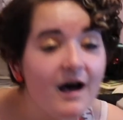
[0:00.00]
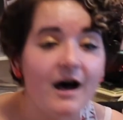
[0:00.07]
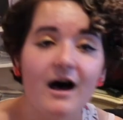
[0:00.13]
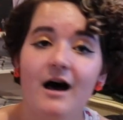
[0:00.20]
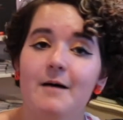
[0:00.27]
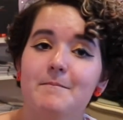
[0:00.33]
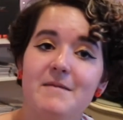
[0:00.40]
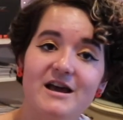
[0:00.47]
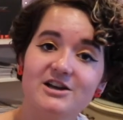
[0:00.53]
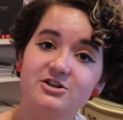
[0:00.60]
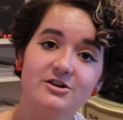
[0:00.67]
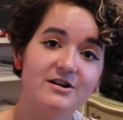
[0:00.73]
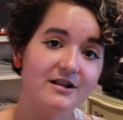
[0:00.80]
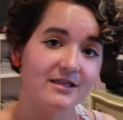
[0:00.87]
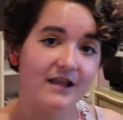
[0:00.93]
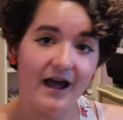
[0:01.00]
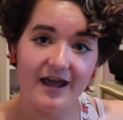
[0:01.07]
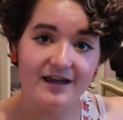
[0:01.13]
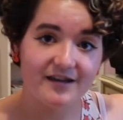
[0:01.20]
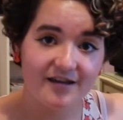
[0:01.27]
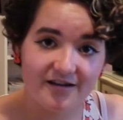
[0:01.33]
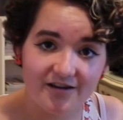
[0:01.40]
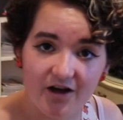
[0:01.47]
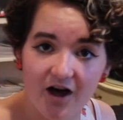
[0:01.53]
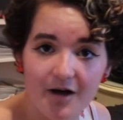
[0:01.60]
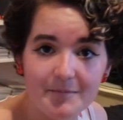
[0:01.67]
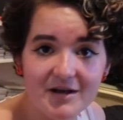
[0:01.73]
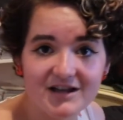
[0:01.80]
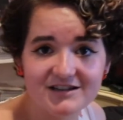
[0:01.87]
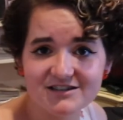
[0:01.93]
Uh, make sure to like,
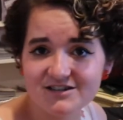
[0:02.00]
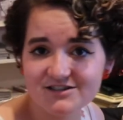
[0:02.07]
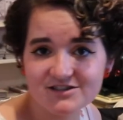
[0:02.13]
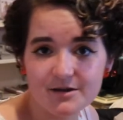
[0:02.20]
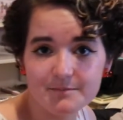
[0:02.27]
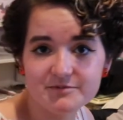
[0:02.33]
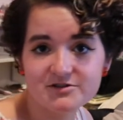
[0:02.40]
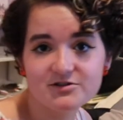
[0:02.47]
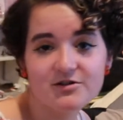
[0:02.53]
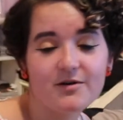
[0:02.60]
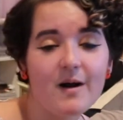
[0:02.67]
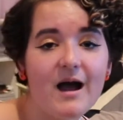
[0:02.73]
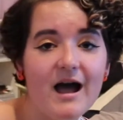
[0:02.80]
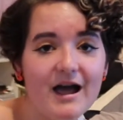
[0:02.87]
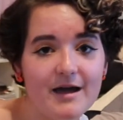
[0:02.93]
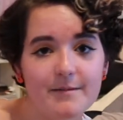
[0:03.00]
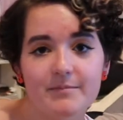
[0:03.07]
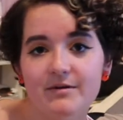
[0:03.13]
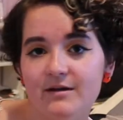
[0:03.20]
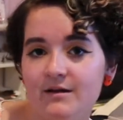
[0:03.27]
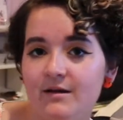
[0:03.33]
comment, subscribe,